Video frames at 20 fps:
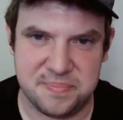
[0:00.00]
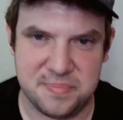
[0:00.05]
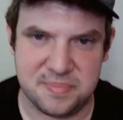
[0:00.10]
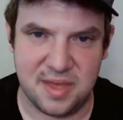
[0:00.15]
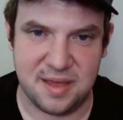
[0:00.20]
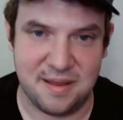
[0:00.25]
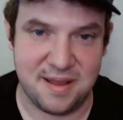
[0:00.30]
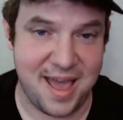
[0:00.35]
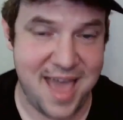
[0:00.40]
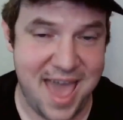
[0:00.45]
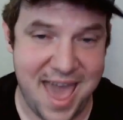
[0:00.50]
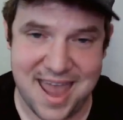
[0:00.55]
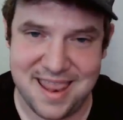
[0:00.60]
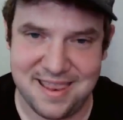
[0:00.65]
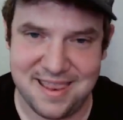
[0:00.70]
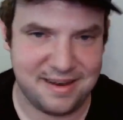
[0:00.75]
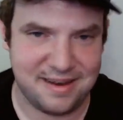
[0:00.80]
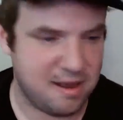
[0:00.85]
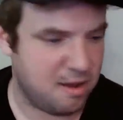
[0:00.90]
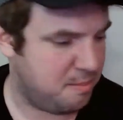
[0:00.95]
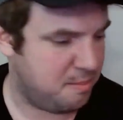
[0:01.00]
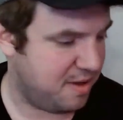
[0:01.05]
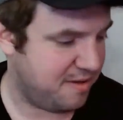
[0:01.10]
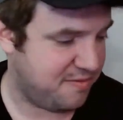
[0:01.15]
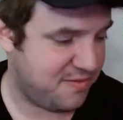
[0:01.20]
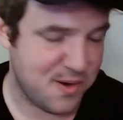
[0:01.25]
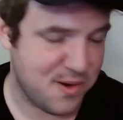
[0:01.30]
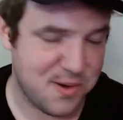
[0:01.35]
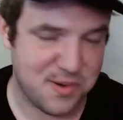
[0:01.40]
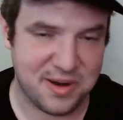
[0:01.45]
I had it on my
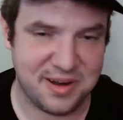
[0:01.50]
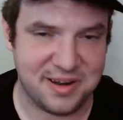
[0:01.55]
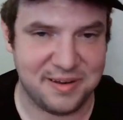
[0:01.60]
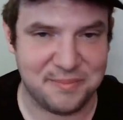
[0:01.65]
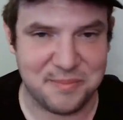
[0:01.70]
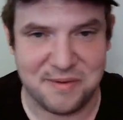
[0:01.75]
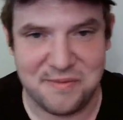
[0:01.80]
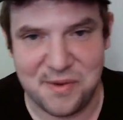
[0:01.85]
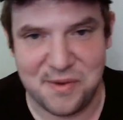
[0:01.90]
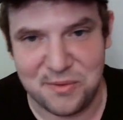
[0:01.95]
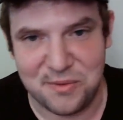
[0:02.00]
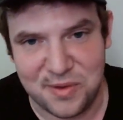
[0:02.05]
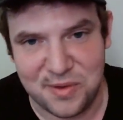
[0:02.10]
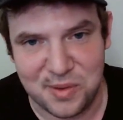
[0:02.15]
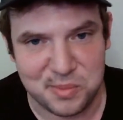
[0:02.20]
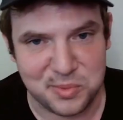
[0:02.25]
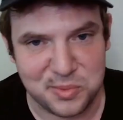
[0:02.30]
phone, and my phone fell.